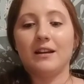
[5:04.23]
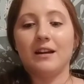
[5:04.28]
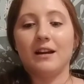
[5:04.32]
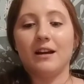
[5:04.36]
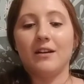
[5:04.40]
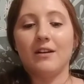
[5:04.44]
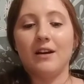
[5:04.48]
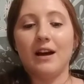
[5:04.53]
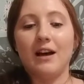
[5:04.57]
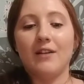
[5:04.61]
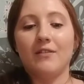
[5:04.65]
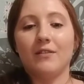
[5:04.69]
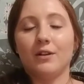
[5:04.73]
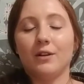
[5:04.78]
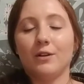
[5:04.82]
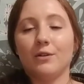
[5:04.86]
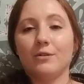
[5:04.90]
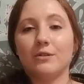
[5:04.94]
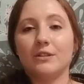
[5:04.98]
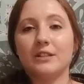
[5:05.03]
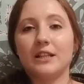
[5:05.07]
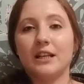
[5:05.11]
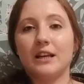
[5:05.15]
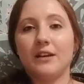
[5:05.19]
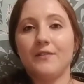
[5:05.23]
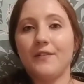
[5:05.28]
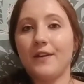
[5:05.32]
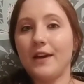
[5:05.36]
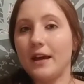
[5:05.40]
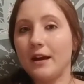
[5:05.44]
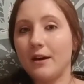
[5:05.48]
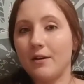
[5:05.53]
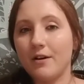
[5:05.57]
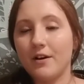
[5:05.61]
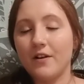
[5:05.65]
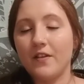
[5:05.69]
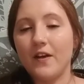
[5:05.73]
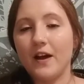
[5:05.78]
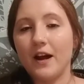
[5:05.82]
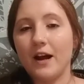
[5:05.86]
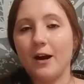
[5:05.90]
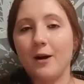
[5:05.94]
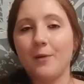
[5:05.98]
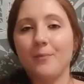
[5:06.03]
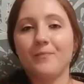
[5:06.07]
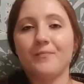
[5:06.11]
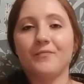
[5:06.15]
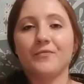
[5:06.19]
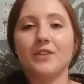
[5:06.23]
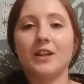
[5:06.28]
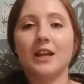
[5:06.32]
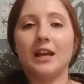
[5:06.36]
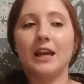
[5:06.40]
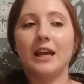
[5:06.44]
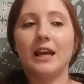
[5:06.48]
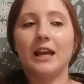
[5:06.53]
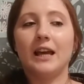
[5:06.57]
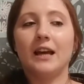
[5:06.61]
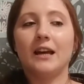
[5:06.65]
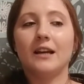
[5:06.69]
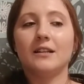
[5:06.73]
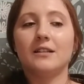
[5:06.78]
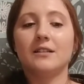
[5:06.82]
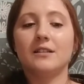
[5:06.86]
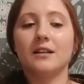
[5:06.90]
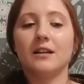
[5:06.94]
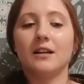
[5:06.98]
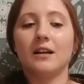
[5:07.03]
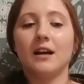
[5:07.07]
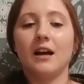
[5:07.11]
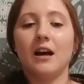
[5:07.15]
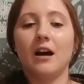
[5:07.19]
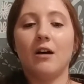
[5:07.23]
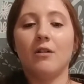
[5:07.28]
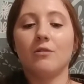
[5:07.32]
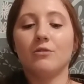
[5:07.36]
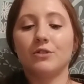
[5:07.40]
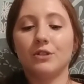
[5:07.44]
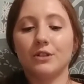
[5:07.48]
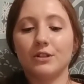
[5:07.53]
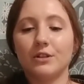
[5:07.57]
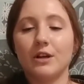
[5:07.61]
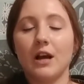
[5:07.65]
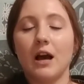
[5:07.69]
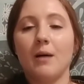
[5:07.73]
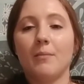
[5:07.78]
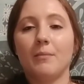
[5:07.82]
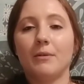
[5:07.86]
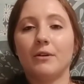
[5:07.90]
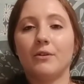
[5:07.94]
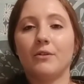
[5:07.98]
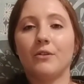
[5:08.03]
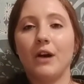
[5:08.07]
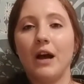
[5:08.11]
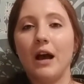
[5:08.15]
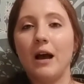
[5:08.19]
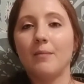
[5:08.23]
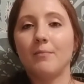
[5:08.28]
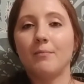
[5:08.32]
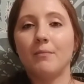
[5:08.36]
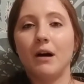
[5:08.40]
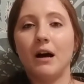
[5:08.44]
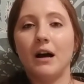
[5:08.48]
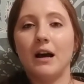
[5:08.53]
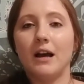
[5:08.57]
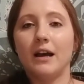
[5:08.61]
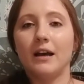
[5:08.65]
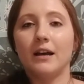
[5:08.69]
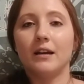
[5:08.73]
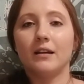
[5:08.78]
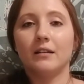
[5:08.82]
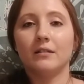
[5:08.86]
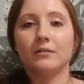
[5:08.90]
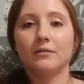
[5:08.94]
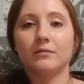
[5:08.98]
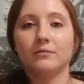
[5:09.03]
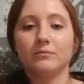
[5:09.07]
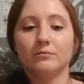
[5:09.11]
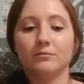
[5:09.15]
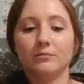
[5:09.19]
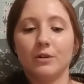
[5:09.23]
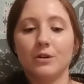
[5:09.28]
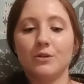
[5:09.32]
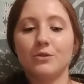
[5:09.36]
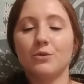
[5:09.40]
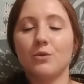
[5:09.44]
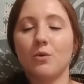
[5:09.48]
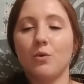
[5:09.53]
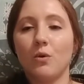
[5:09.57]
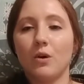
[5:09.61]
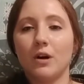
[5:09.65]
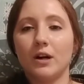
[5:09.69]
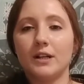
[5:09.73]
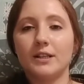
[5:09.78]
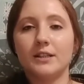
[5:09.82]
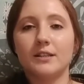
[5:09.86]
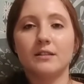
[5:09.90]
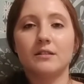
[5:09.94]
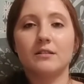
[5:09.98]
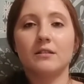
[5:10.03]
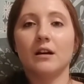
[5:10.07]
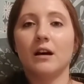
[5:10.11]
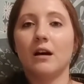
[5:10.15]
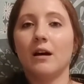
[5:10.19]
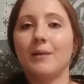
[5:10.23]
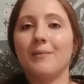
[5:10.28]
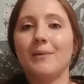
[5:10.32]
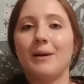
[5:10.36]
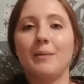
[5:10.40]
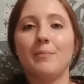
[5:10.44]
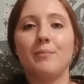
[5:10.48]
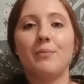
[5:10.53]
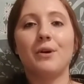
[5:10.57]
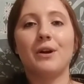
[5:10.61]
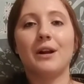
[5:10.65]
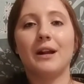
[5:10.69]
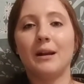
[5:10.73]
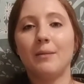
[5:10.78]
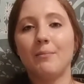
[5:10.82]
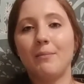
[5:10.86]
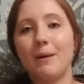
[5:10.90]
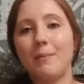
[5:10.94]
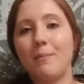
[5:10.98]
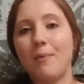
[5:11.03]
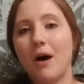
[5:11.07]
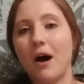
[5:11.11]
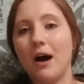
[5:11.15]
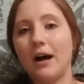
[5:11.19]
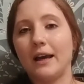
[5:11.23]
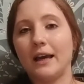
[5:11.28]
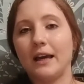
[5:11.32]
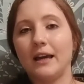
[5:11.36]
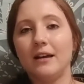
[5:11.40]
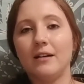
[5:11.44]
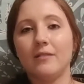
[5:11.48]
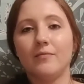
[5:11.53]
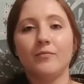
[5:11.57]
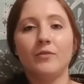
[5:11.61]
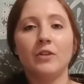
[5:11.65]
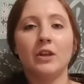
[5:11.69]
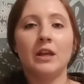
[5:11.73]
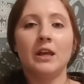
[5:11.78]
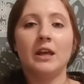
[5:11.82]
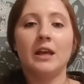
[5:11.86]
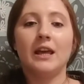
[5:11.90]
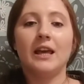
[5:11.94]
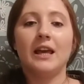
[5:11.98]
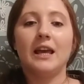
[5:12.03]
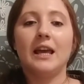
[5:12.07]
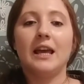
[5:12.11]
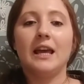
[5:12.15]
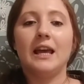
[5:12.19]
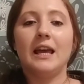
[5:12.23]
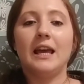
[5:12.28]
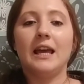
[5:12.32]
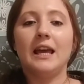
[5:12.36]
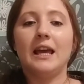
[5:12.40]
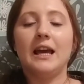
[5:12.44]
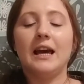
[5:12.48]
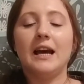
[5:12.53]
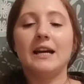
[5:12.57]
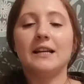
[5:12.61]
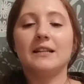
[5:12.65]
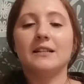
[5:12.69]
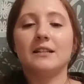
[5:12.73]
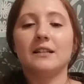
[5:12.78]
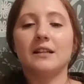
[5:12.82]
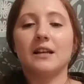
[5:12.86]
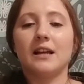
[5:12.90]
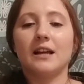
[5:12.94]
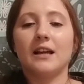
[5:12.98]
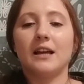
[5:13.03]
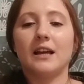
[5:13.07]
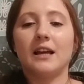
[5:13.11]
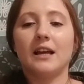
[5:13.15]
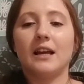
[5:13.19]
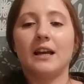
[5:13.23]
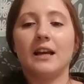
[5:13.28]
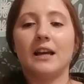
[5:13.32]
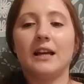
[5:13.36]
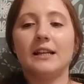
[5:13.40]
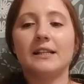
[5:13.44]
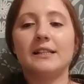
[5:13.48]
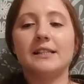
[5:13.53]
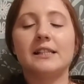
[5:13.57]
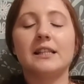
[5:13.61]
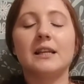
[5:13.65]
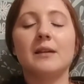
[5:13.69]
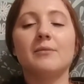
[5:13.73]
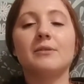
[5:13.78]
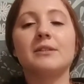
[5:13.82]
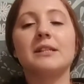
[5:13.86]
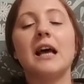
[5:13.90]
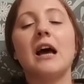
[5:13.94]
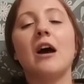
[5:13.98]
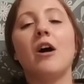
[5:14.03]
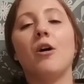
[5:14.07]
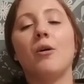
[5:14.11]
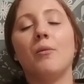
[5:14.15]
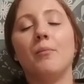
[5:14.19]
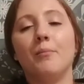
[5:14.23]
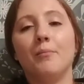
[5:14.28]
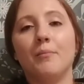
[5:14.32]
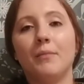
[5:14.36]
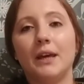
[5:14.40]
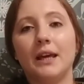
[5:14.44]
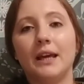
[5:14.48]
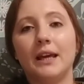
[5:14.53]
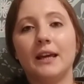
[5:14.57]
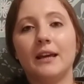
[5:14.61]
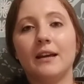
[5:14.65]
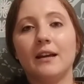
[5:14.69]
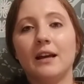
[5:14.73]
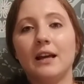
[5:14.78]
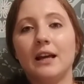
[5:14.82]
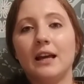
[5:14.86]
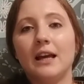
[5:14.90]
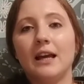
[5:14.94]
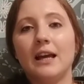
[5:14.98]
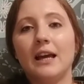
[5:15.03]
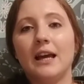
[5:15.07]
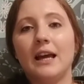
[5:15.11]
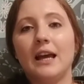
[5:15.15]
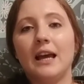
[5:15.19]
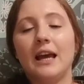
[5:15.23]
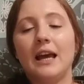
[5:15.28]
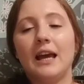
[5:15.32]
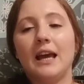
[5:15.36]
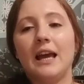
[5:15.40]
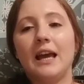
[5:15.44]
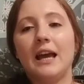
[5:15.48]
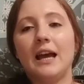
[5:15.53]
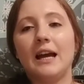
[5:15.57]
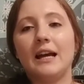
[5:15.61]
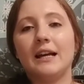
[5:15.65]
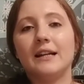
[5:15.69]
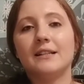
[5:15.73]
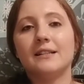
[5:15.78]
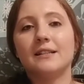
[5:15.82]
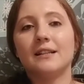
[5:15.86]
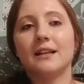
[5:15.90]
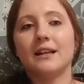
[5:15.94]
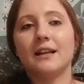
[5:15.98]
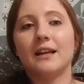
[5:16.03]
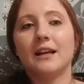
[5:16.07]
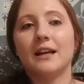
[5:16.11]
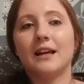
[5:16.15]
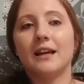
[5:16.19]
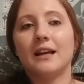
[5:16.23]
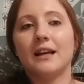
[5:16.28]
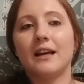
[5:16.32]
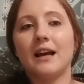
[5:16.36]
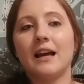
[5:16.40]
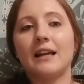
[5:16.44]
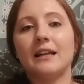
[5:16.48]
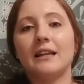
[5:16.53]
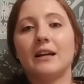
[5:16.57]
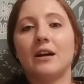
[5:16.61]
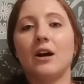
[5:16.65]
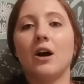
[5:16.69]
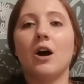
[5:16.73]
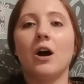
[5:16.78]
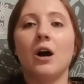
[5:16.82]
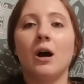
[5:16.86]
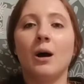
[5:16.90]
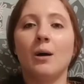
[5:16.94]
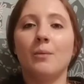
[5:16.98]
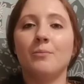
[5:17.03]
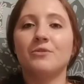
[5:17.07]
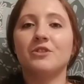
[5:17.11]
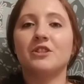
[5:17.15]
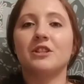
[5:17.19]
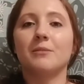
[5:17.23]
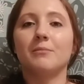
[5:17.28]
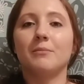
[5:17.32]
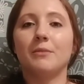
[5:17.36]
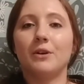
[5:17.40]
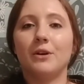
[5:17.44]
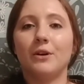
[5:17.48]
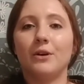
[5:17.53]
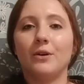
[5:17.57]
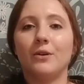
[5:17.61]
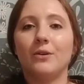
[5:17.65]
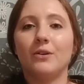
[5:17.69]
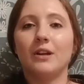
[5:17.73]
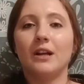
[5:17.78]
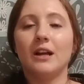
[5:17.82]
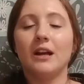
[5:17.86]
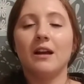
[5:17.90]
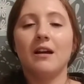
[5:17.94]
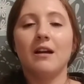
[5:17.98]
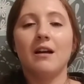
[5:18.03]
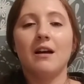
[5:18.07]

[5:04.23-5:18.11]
have a little tiff here or there, and I'll just come and grab my rose quartz. I might put it in my pocket, and it seems to help me and kind of calms the mood.